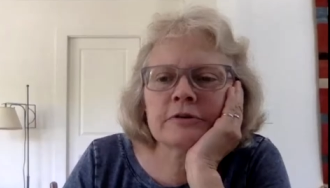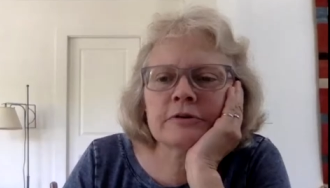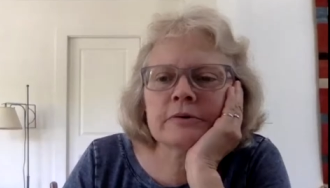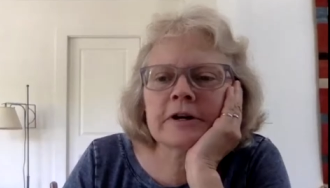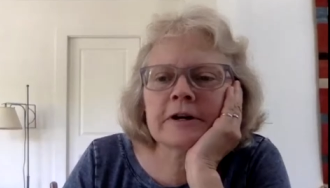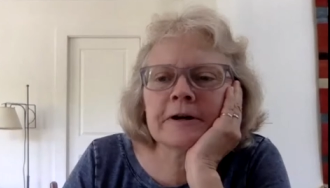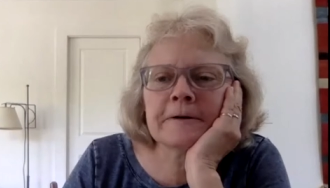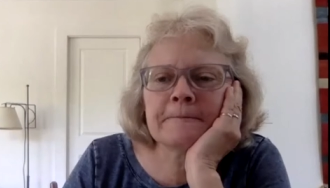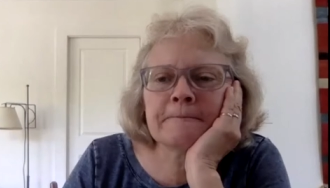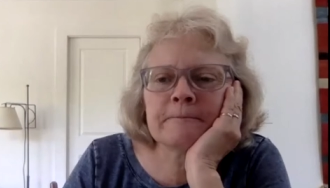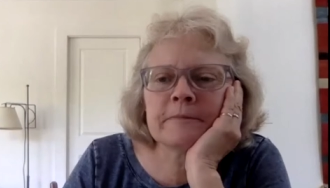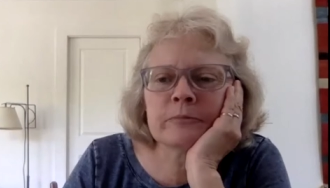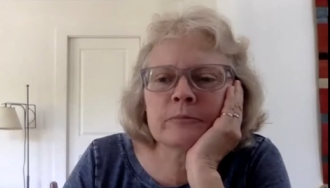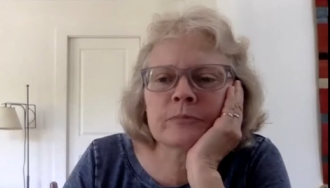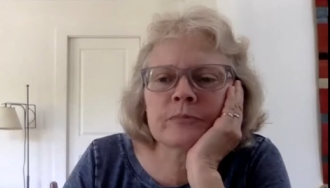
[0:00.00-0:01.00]
um,
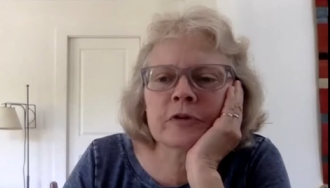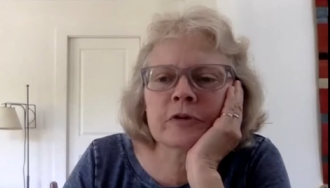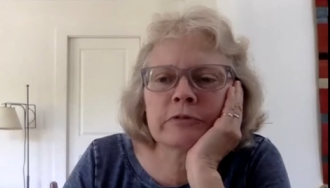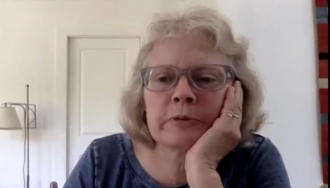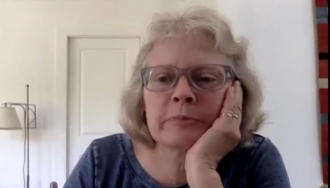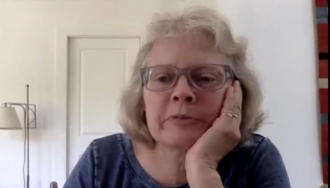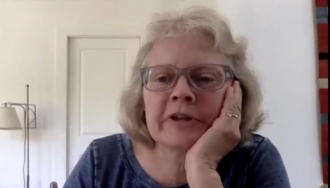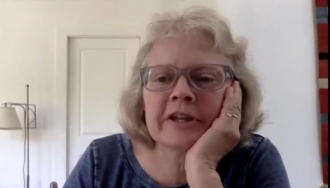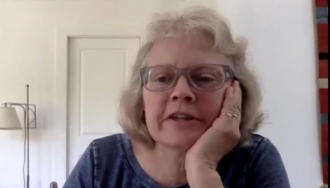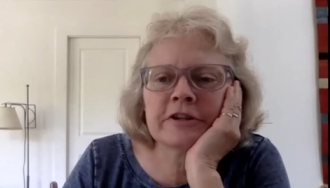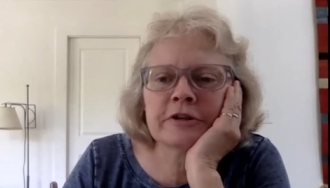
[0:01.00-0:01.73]
repeat,